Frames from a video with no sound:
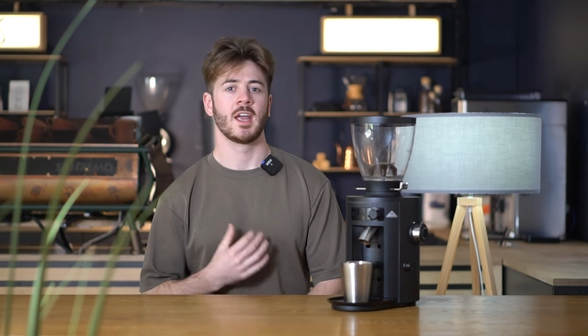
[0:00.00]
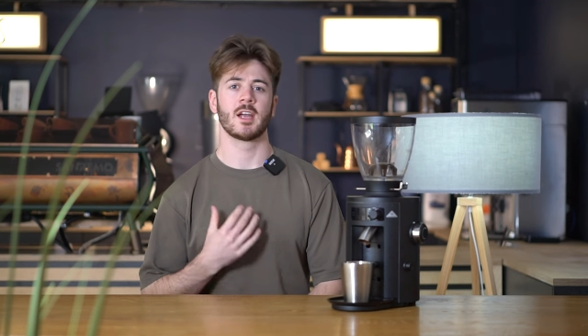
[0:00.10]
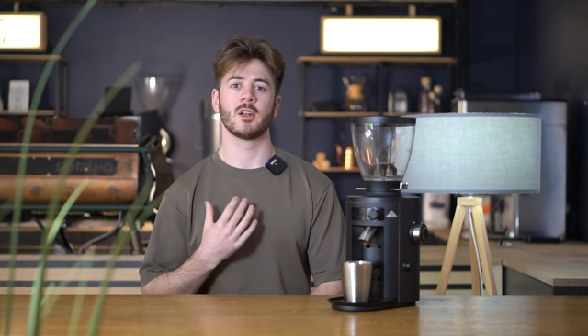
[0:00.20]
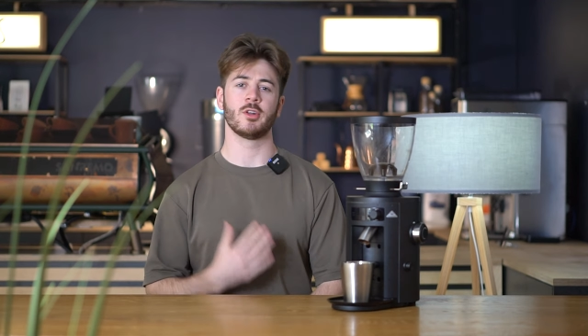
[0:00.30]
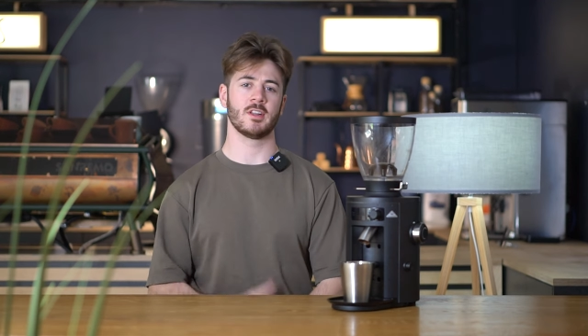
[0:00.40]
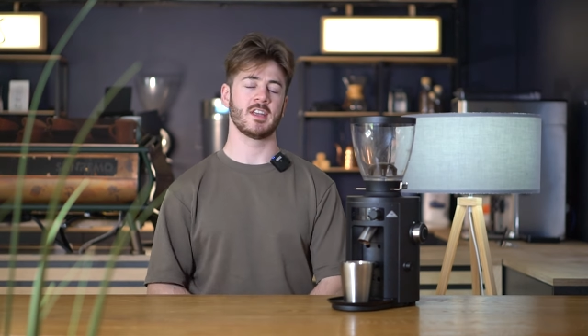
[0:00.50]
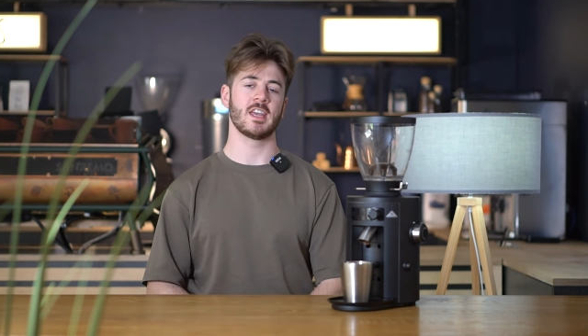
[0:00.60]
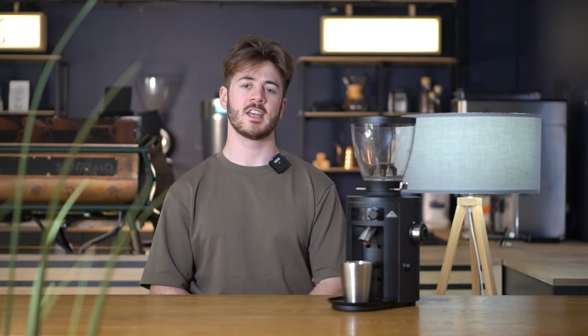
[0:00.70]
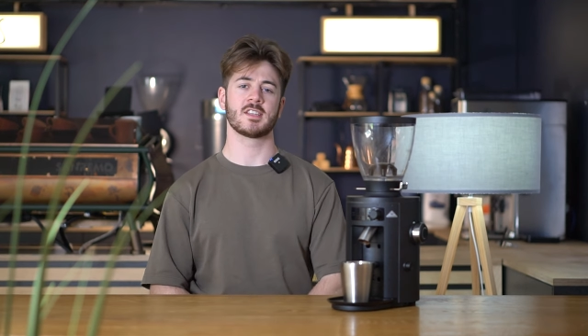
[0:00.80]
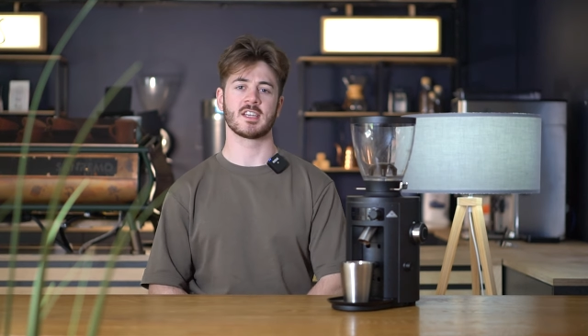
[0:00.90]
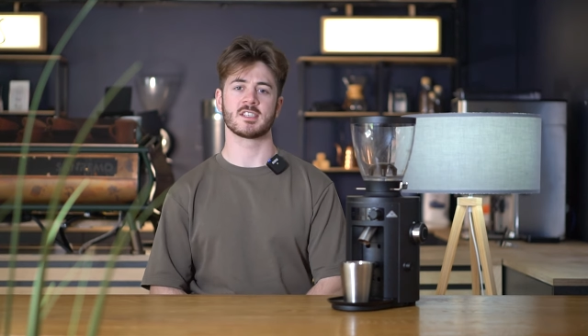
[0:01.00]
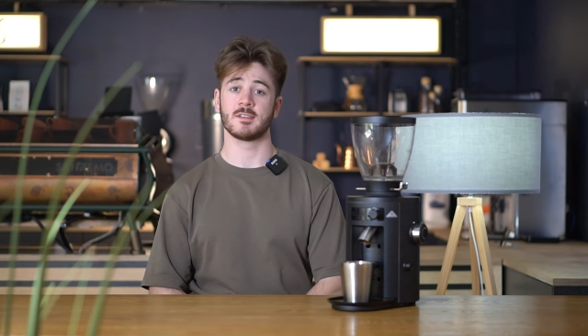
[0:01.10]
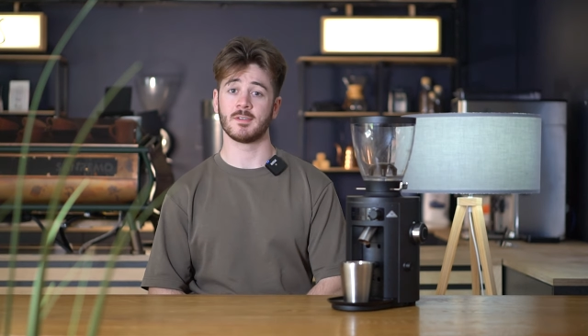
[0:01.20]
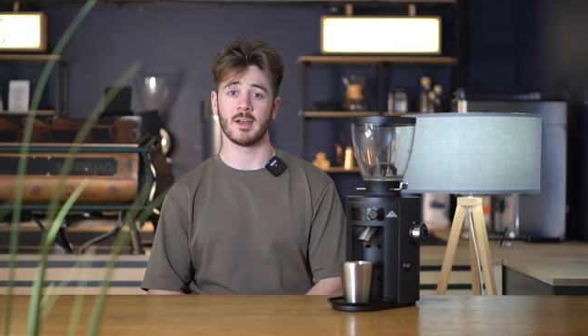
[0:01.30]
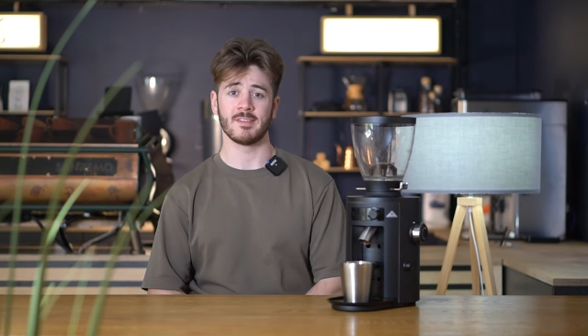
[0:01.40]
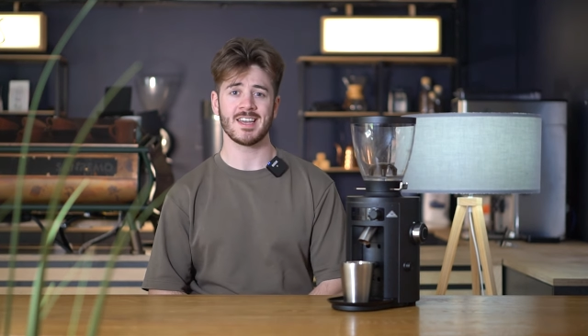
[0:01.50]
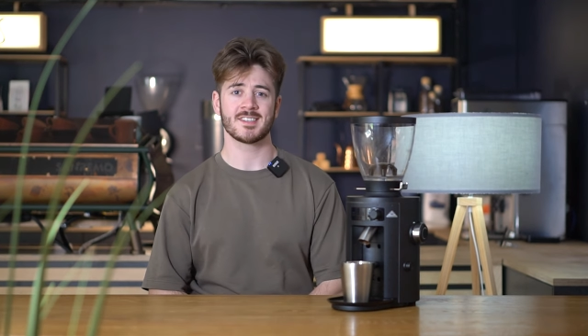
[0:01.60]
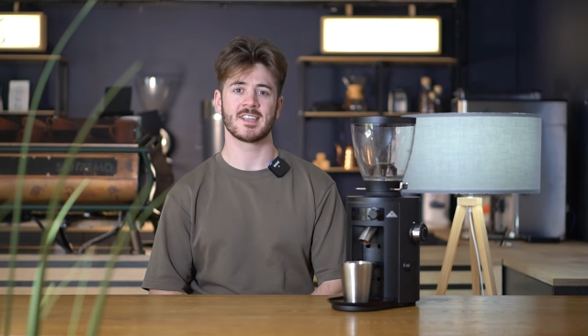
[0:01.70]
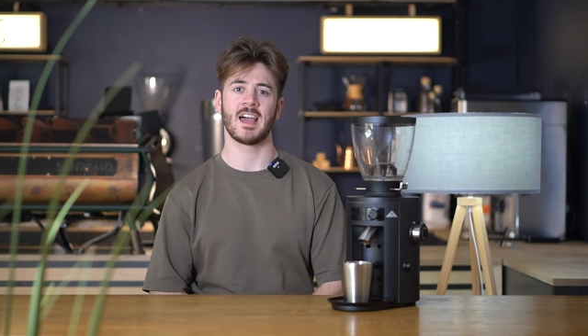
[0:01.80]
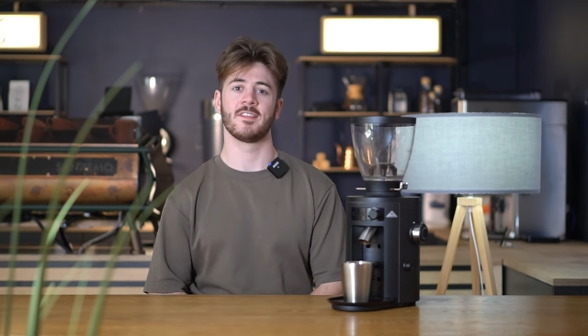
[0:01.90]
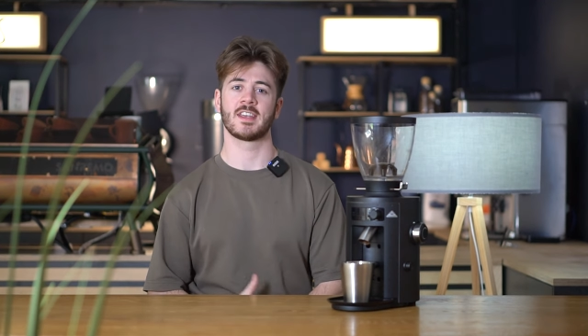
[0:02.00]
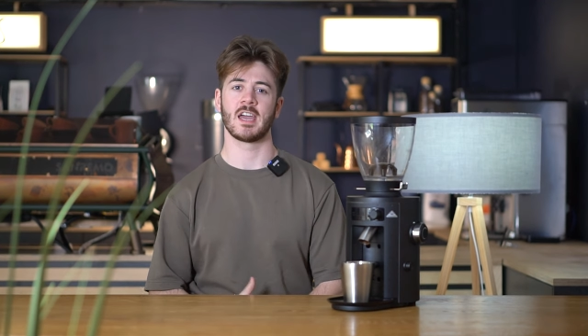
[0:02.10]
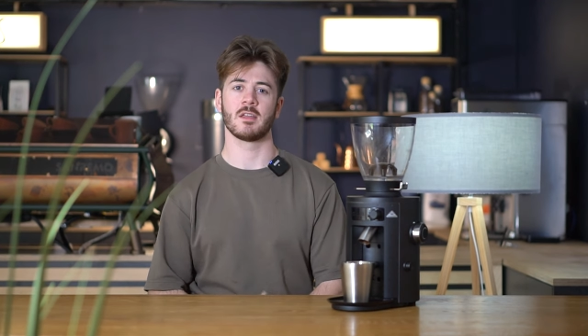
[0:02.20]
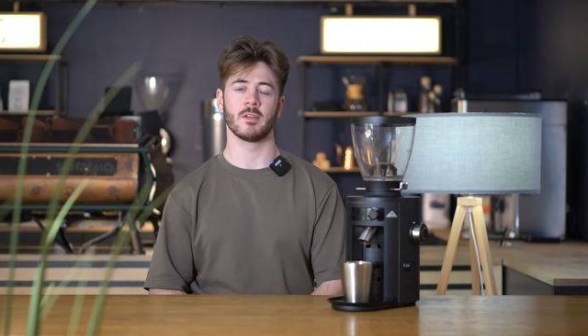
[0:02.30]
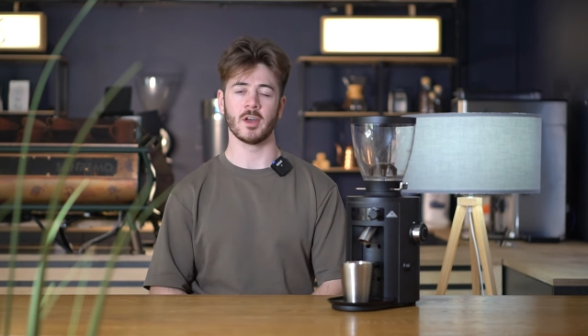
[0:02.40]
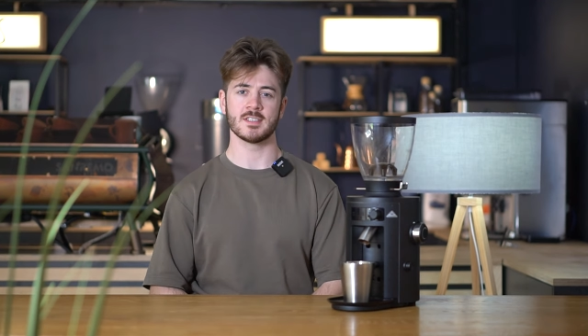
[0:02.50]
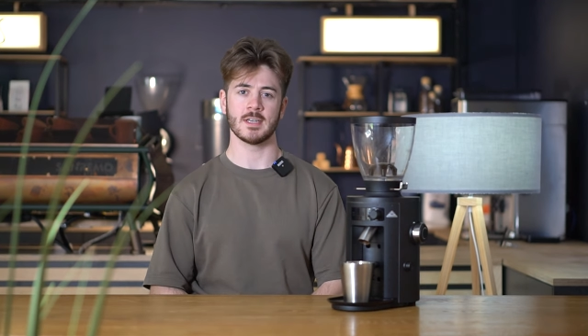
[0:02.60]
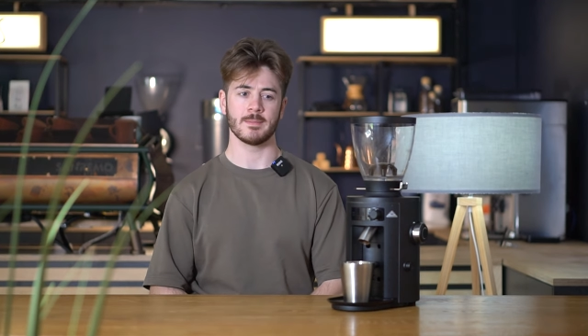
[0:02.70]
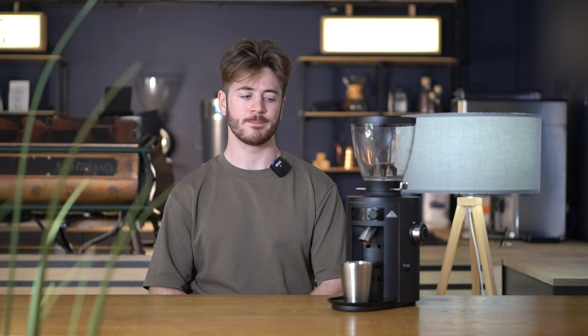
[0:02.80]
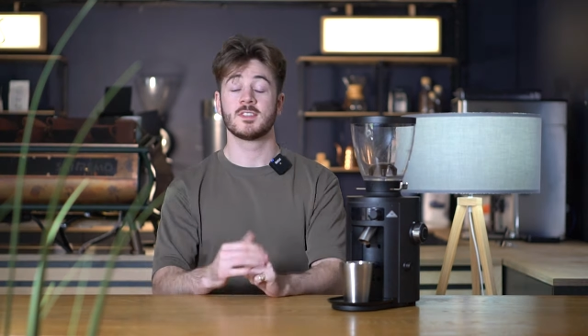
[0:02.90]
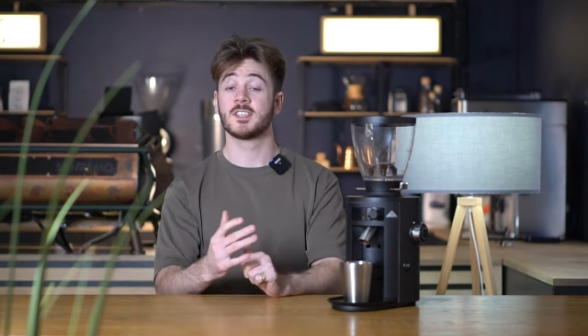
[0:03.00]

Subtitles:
including the E65S and the K30.